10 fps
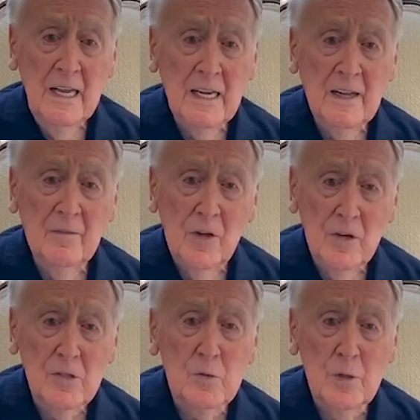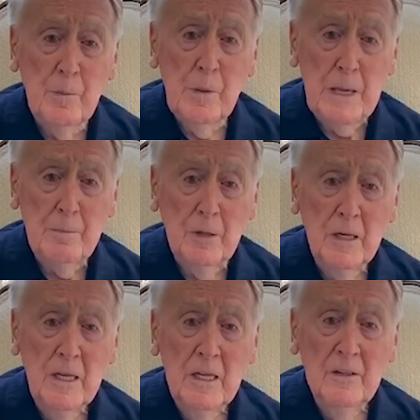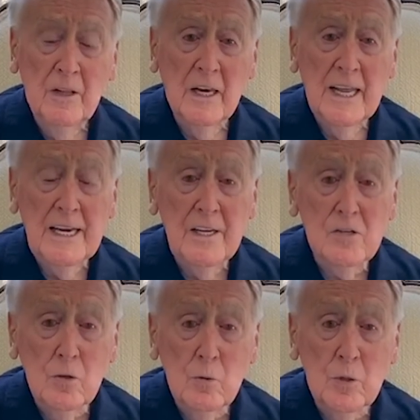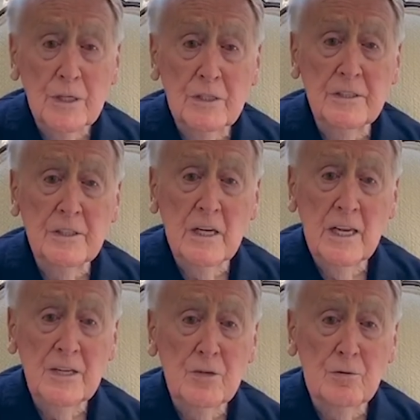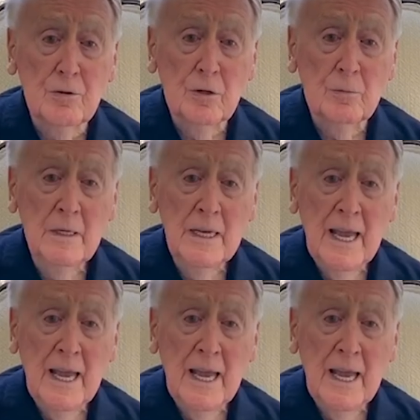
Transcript: Uh, those were the people, the ladies who worked in the lunchroom,